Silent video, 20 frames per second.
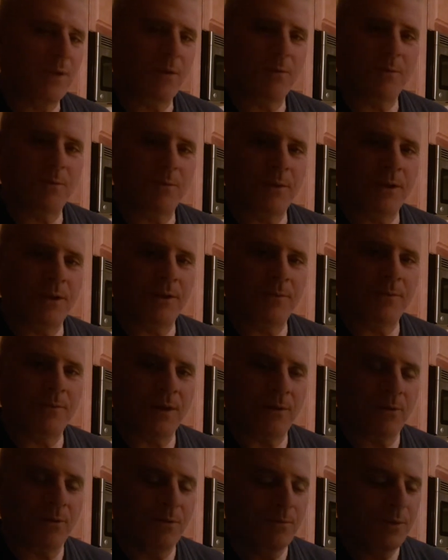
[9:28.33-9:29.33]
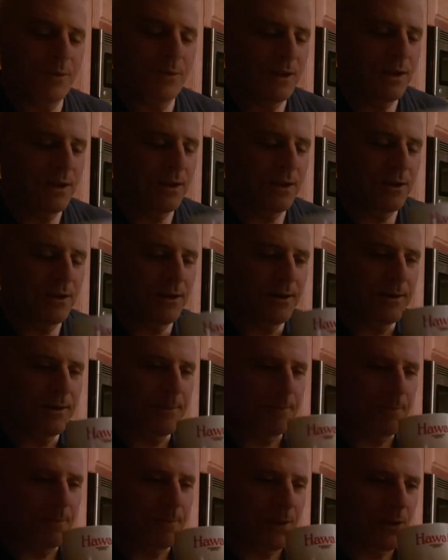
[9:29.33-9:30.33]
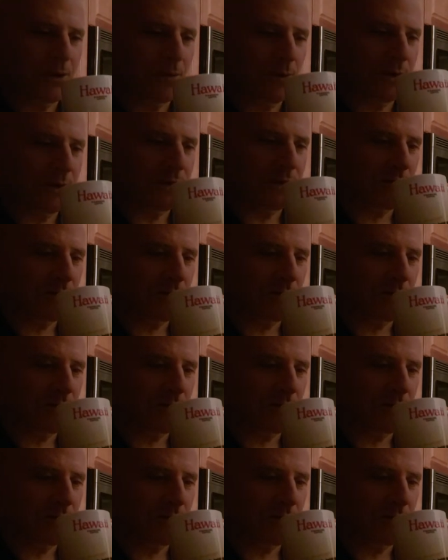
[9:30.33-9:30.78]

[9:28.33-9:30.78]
would be a quite the